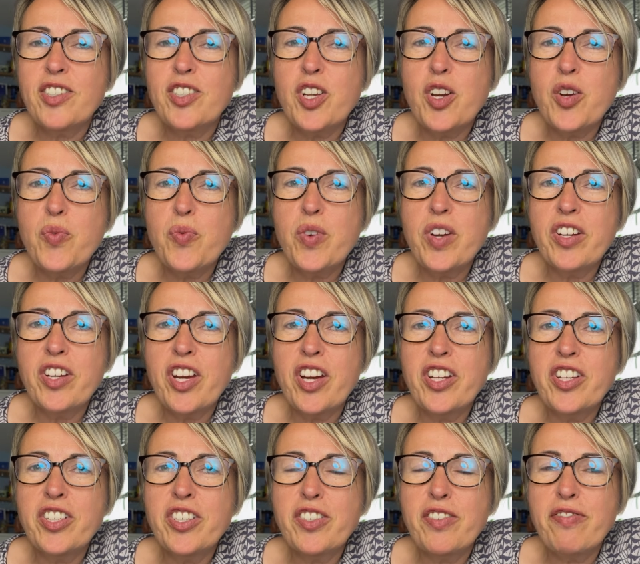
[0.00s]
So we're
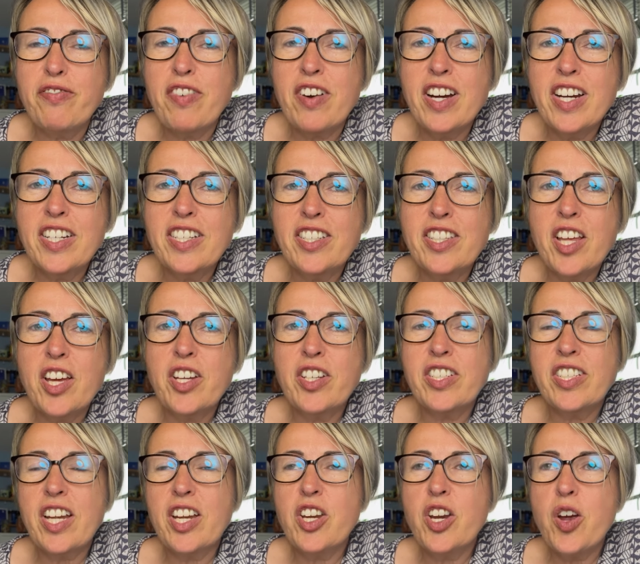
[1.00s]
going to find
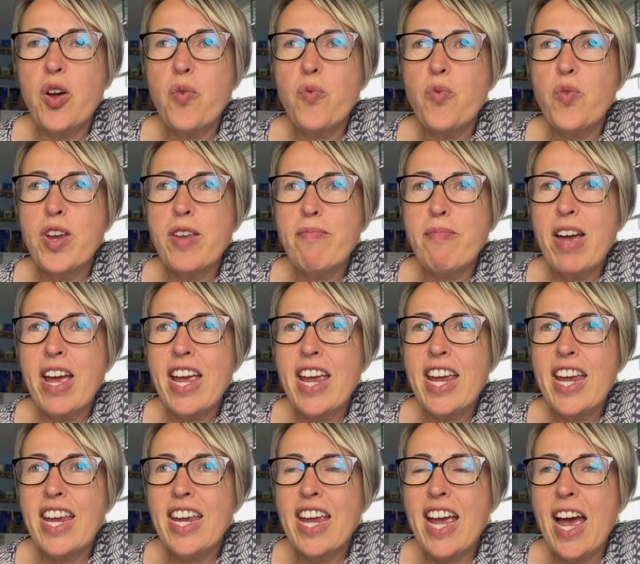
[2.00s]
that, you know, we
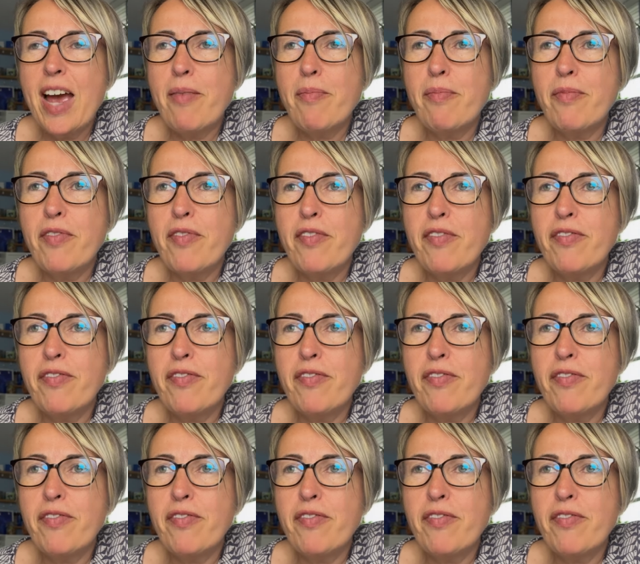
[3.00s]
may um,